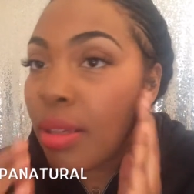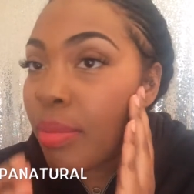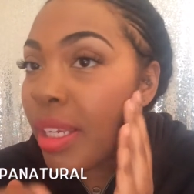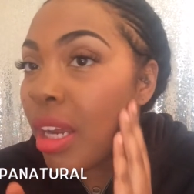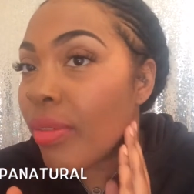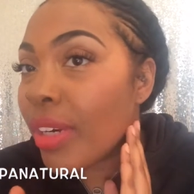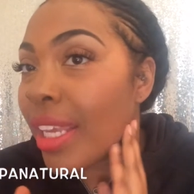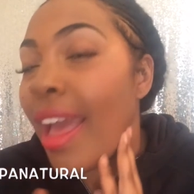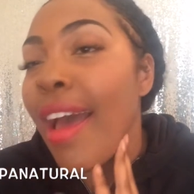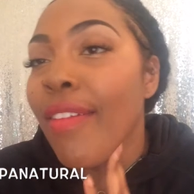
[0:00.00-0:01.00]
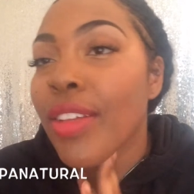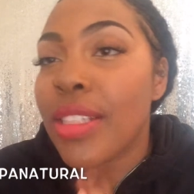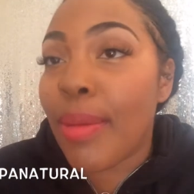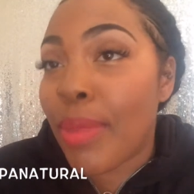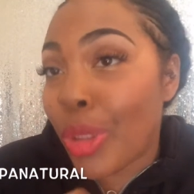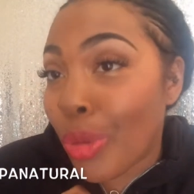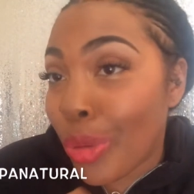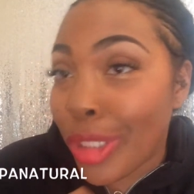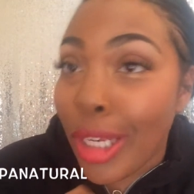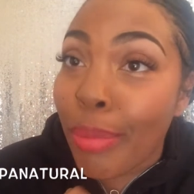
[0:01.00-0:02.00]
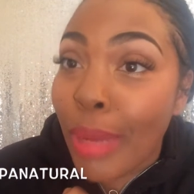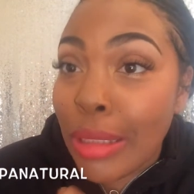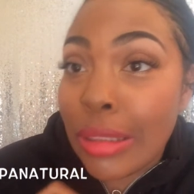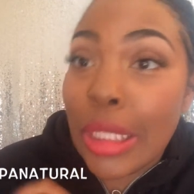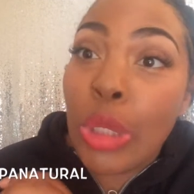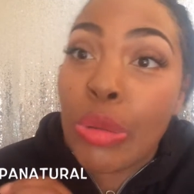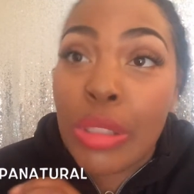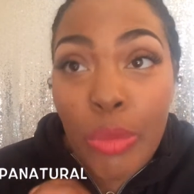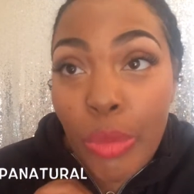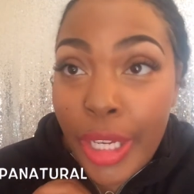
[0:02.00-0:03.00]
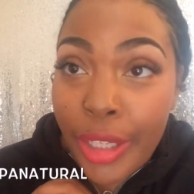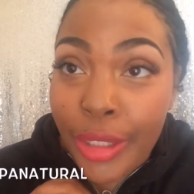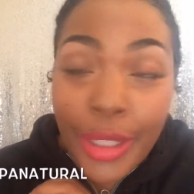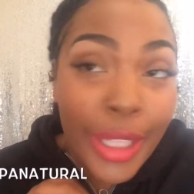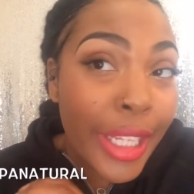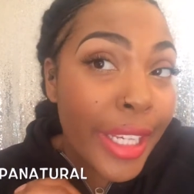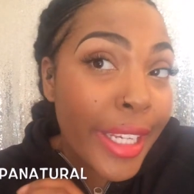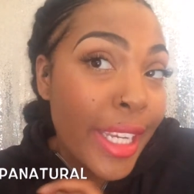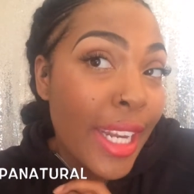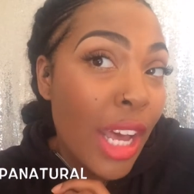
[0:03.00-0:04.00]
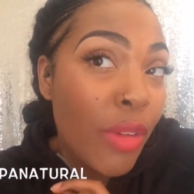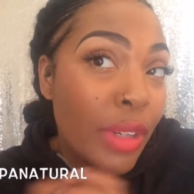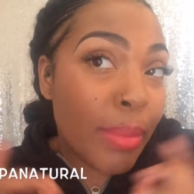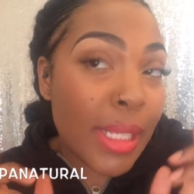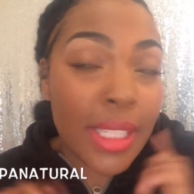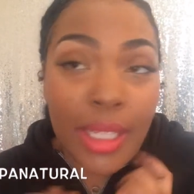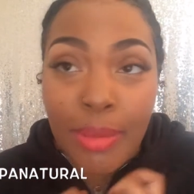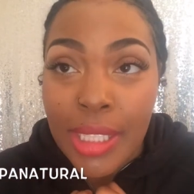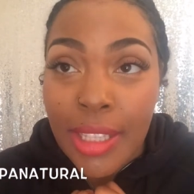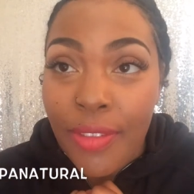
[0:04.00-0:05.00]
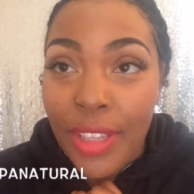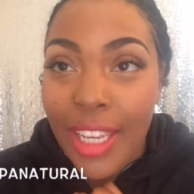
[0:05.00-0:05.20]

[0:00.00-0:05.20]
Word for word: but I already have something on and I'm about to go somewhere. And I don't want to mess it up because I feel